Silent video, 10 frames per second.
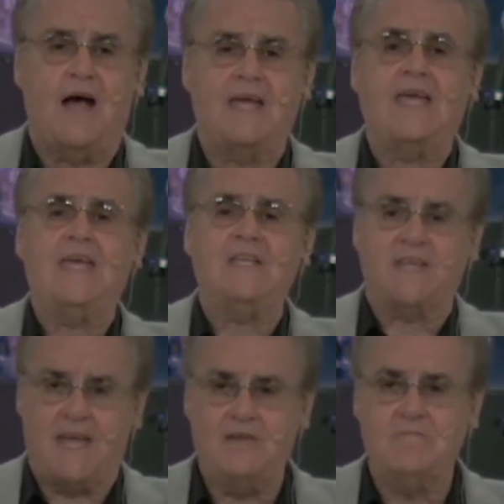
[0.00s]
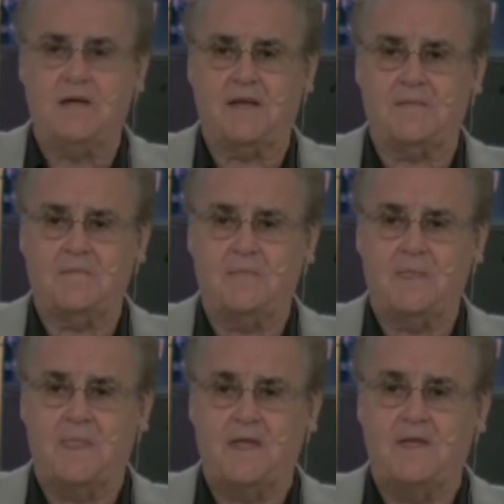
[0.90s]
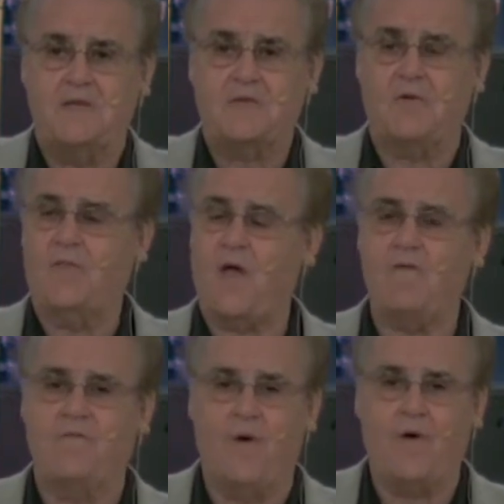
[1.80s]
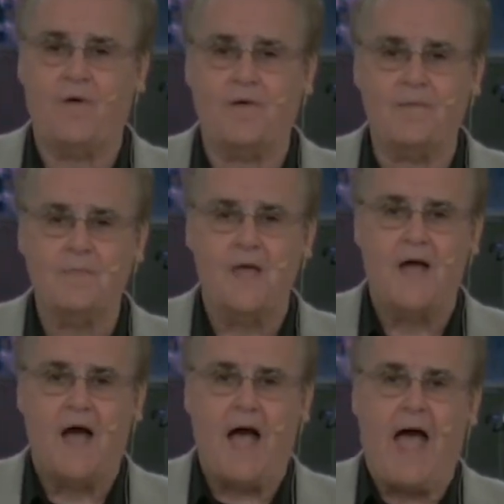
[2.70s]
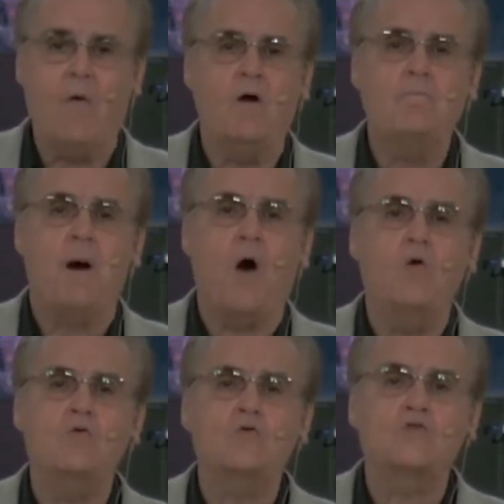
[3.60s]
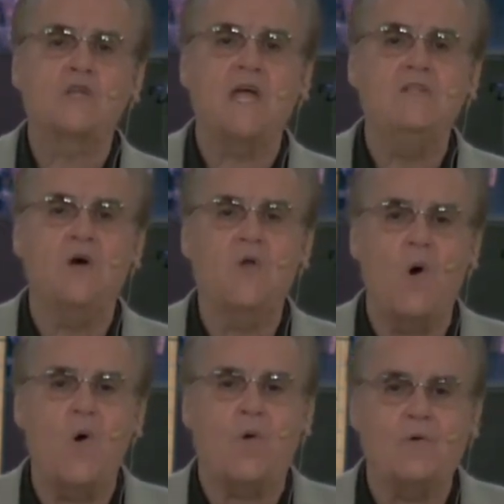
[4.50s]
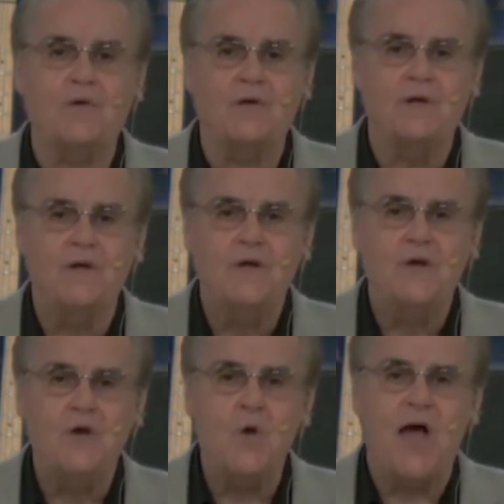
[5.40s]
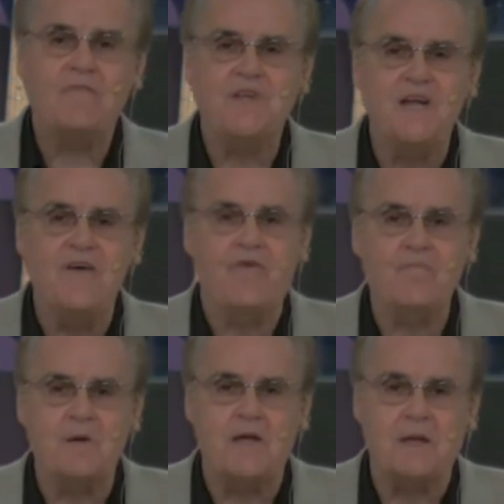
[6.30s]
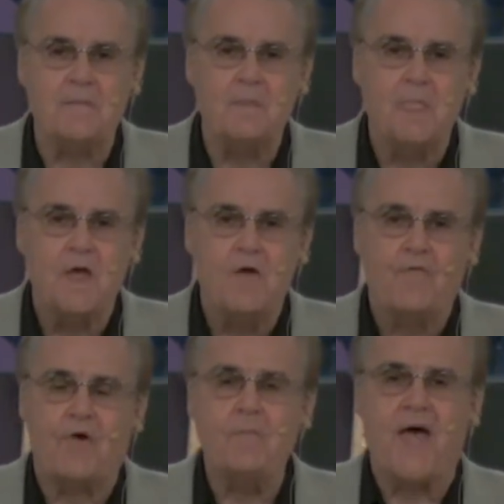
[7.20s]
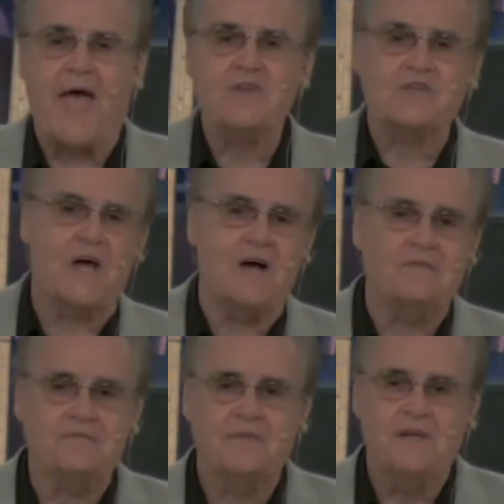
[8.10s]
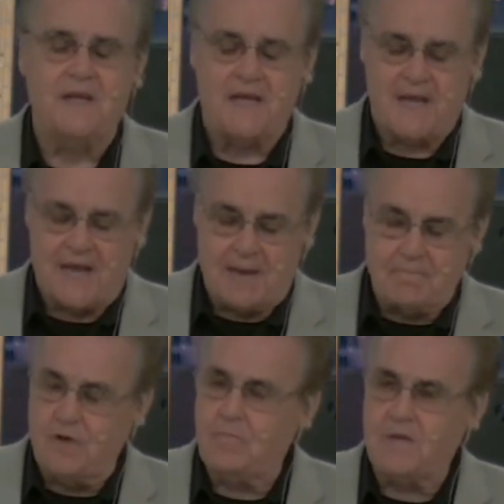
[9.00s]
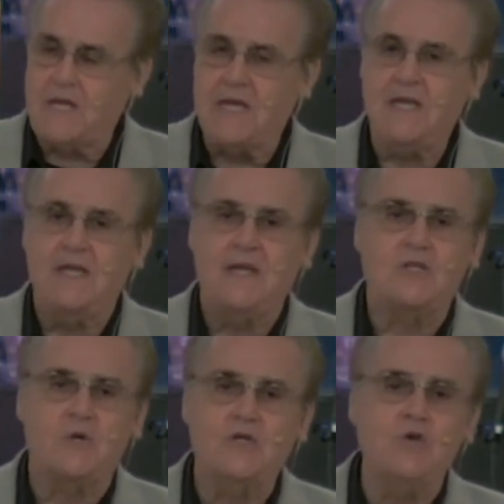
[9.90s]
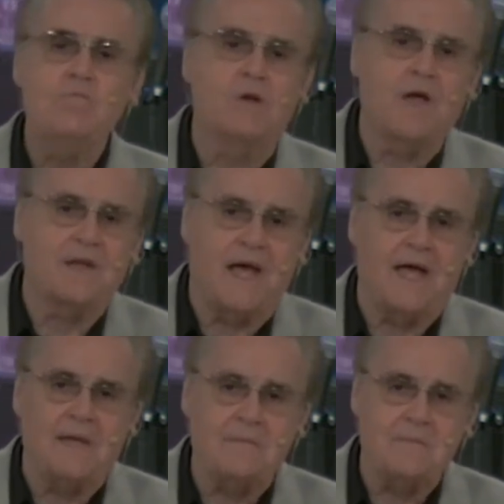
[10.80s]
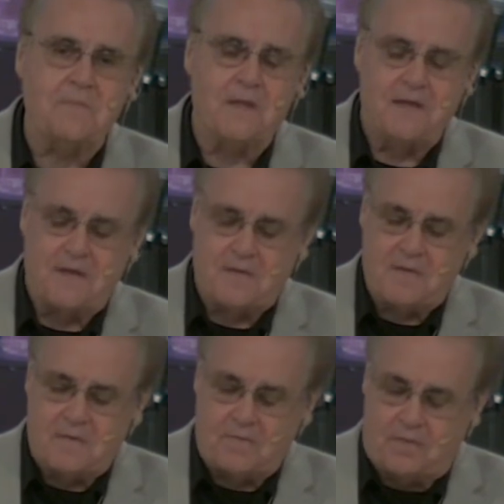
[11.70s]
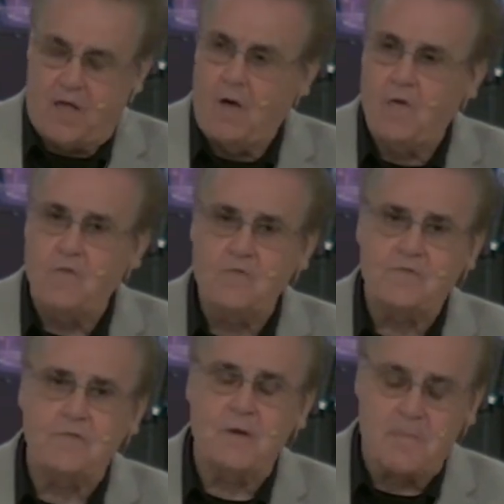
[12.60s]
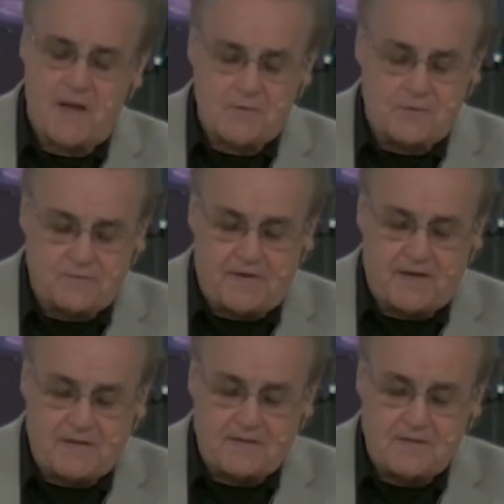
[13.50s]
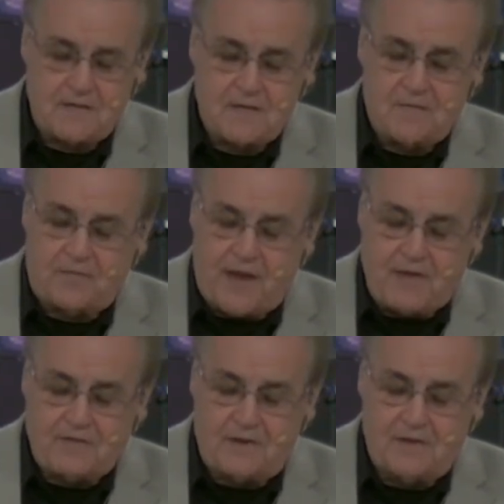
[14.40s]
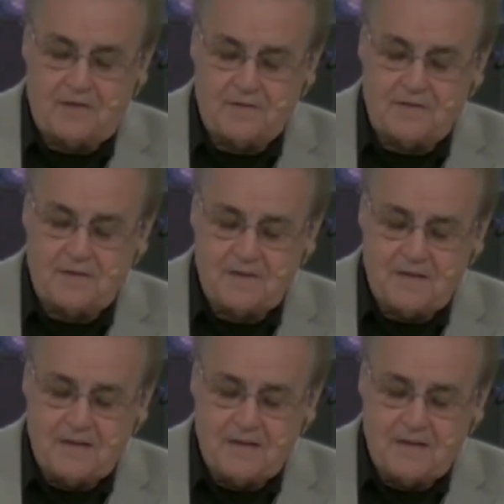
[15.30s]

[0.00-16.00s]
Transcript: He's in me. So therefore, I will boast in the Lord who have delivered me from that stuff and put me into a new bloodline flows from the master's veins. Thank God.